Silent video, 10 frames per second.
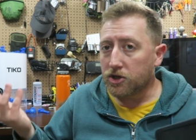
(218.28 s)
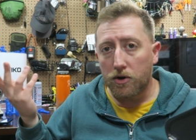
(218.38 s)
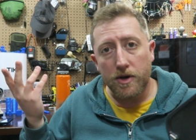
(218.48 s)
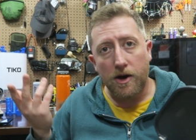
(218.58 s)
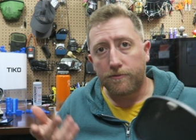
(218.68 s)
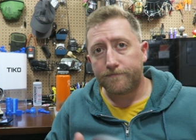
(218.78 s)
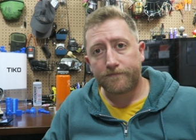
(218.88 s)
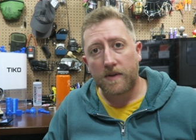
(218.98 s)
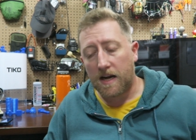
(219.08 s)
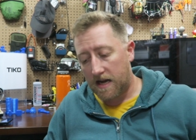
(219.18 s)
Don't know.
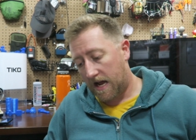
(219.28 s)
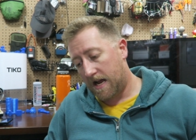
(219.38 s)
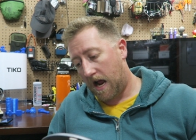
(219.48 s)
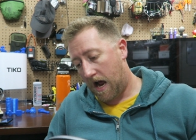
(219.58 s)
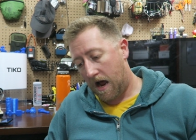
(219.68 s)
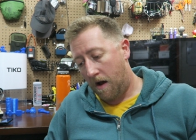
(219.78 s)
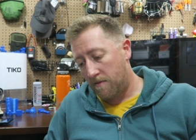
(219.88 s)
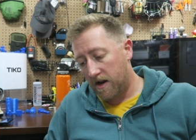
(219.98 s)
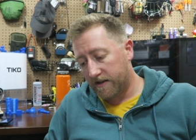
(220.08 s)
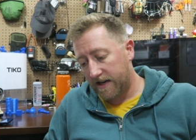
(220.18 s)
By the 4th time? I'm
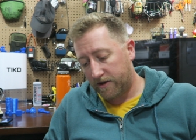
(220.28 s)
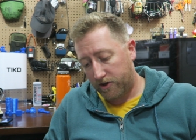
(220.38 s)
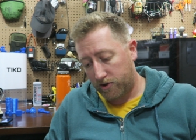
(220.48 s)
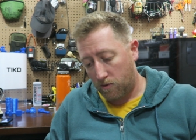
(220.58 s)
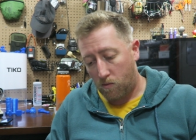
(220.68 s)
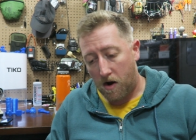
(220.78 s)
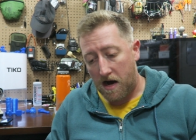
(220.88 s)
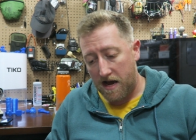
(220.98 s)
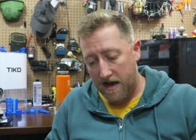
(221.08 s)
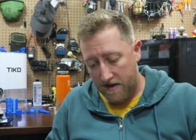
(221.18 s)
not exactly sure
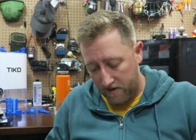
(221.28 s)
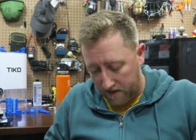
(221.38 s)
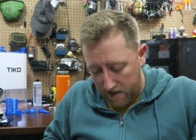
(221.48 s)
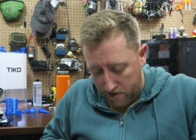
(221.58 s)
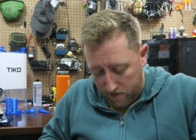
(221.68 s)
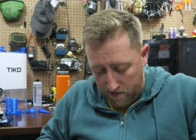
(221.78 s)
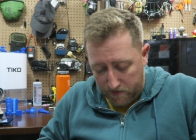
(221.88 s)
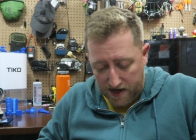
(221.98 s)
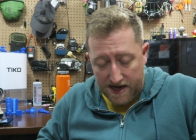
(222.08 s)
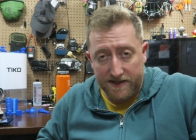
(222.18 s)
why, and the TIKO
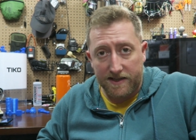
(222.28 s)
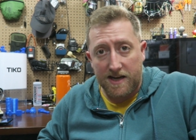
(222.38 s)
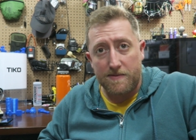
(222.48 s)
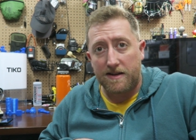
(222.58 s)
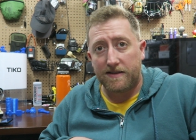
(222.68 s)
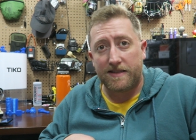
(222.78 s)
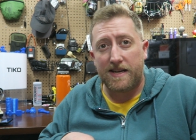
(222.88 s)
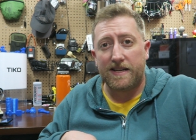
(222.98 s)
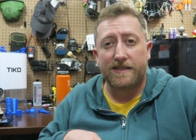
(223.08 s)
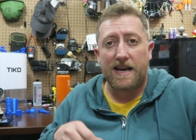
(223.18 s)
company hasn't come out and
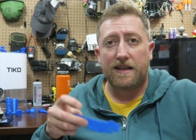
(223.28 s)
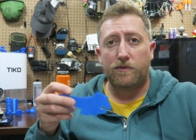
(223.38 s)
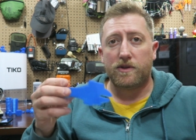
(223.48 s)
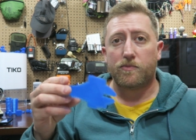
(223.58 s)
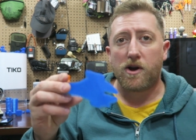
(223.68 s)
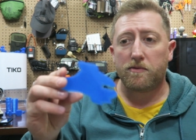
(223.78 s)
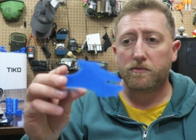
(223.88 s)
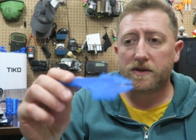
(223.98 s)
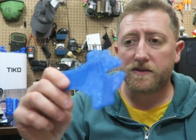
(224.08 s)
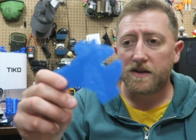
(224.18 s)
said exactly what the
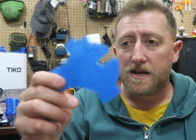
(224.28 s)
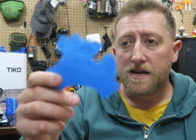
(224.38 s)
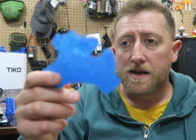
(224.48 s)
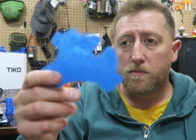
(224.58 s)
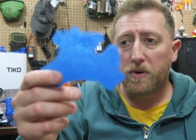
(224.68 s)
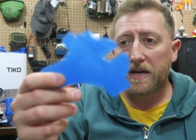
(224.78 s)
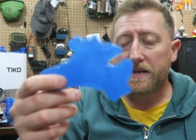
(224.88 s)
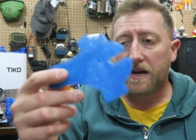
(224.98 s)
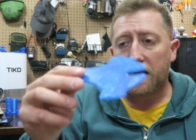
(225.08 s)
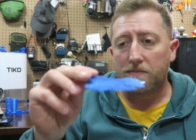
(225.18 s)
problem is,
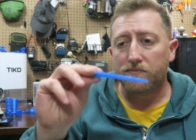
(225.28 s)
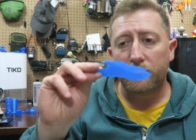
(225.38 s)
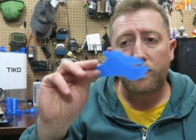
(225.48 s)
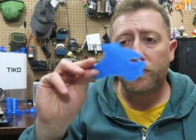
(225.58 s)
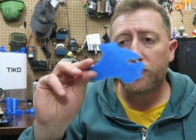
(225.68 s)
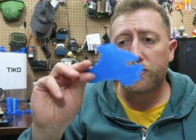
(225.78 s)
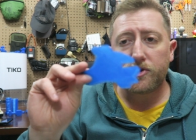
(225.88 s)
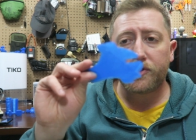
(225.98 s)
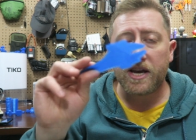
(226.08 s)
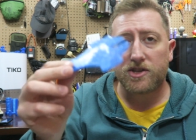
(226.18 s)
but you
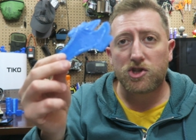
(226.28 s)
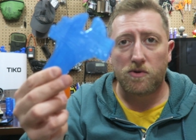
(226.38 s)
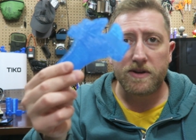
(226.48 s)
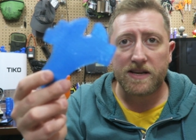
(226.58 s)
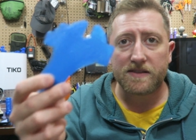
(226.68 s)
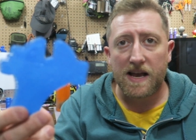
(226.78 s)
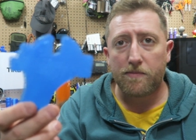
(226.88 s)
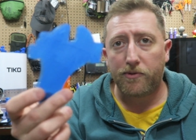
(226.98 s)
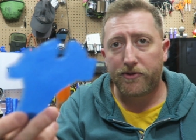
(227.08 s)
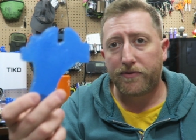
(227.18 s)
just get so many
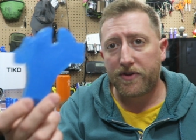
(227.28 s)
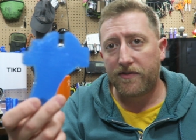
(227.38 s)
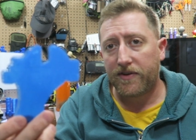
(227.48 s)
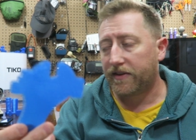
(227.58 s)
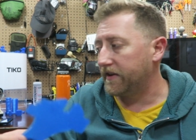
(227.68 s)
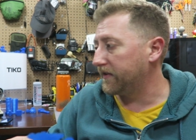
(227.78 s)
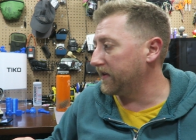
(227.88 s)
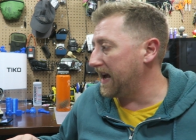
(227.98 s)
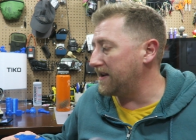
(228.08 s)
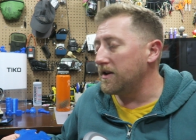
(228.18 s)
examples of stuff like this.
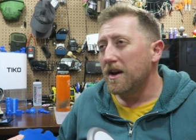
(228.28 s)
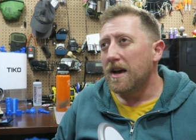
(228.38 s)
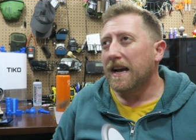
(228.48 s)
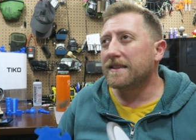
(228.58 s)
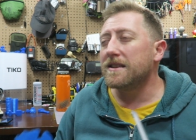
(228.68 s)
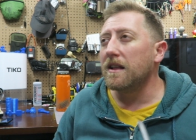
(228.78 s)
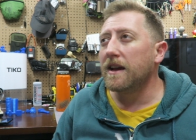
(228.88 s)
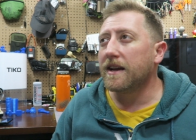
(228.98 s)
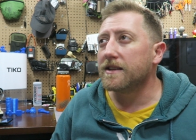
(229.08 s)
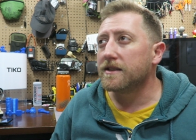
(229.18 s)
And it's not
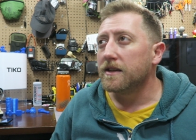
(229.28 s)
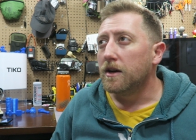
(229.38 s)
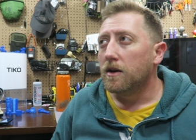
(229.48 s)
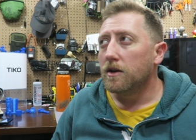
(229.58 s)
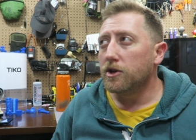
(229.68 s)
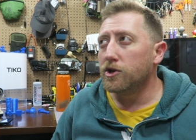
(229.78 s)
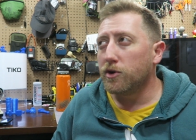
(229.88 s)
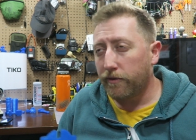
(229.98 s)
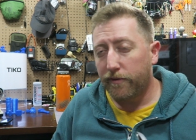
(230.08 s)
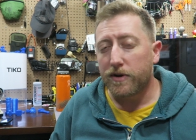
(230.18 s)
like it's, you
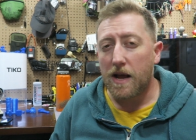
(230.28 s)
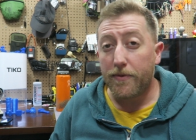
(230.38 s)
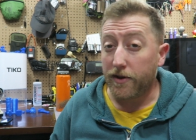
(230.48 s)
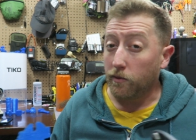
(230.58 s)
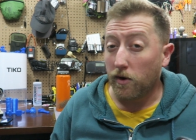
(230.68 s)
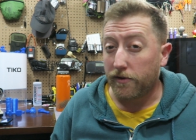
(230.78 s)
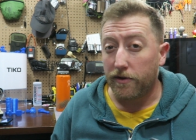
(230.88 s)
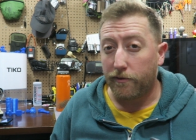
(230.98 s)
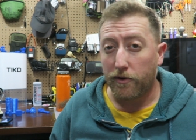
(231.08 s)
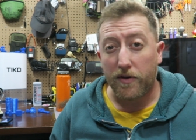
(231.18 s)
do it 4 times and it works on
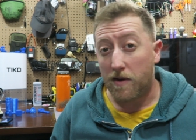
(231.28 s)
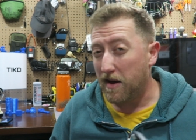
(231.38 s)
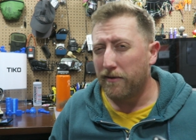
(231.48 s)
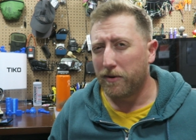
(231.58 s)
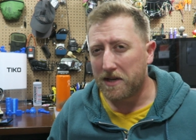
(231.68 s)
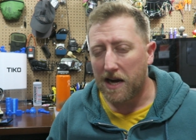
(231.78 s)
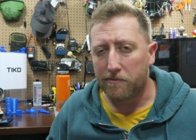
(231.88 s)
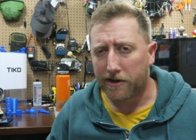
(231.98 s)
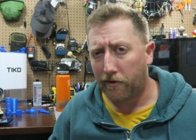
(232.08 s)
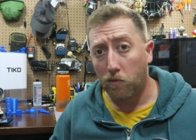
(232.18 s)
the 4th time every
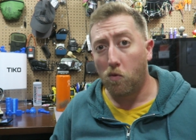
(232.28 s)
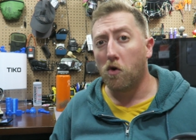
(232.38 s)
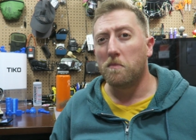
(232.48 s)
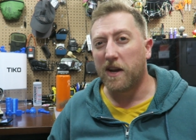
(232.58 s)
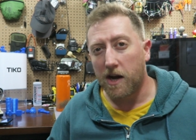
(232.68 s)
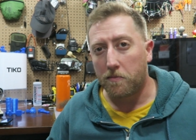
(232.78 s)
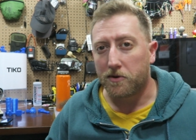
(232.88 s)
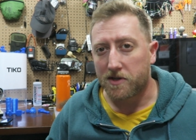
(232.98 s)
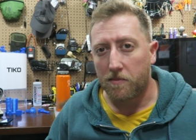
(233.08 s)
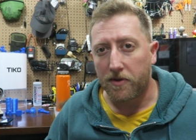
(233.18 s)
time, like it's warming up
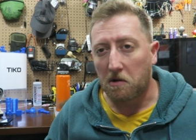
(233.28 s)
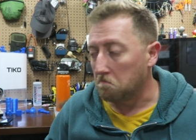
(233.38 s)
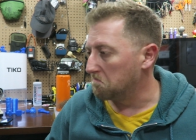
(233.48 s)
or something.